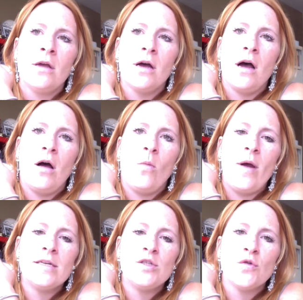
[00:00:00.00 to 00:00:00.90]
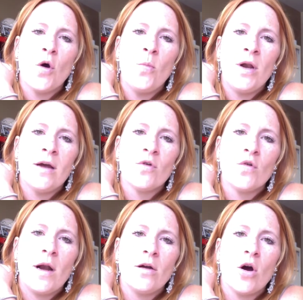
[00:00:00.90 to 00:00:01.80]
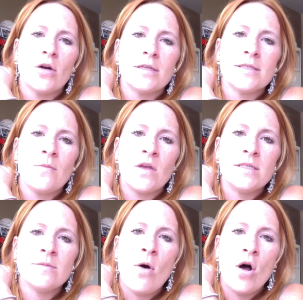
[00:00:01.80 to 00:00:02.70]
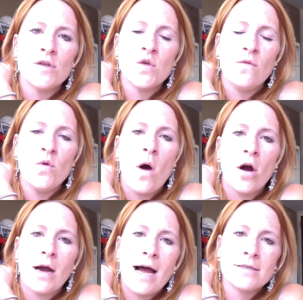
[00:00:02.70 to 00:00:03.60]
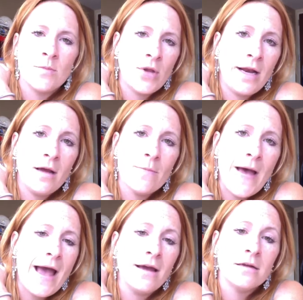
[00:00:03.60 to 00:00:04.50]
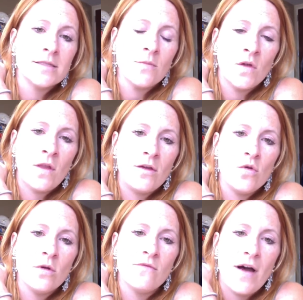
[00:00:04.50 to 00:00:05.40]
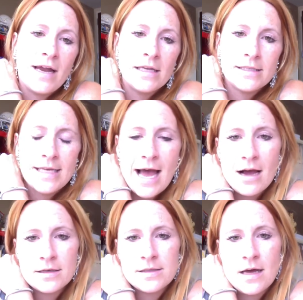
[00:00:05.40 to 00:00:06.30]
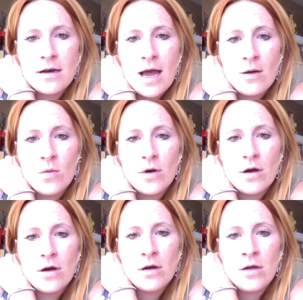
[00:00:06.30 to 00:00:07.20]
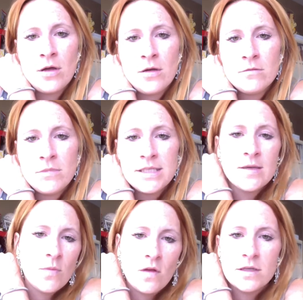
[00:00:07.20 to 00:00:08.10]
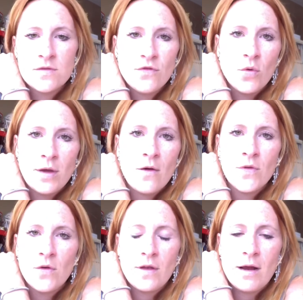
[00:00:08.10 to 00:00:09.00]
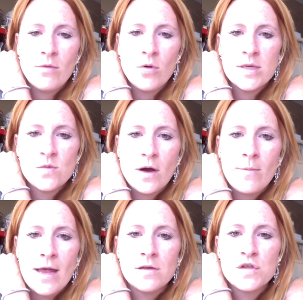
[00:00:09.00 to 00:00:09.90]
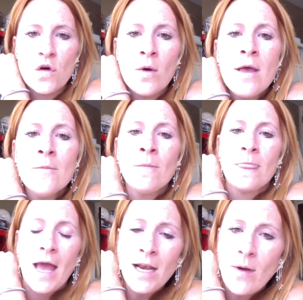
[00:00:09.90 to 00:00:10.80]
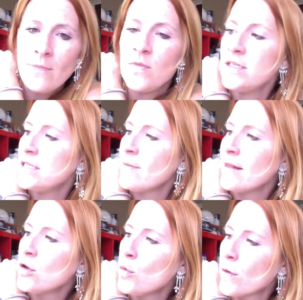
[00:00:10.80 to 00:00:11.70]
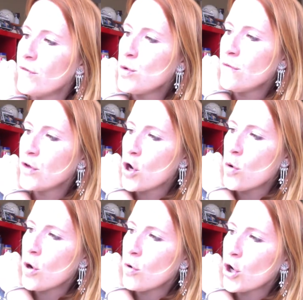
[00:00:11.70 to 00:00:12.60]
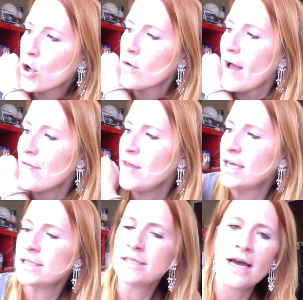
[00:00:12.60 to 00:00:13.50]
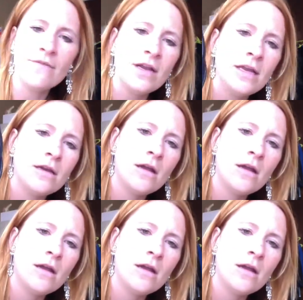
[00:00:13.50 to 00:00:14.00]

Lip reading: opening of a credit card on something small. So if you are contemplating a bag and it's something that you can find at Saks, then I would, that's something that's floating out there that I would always recommend. So anyway, this is my little review of the Coco Curve. I think it's a definite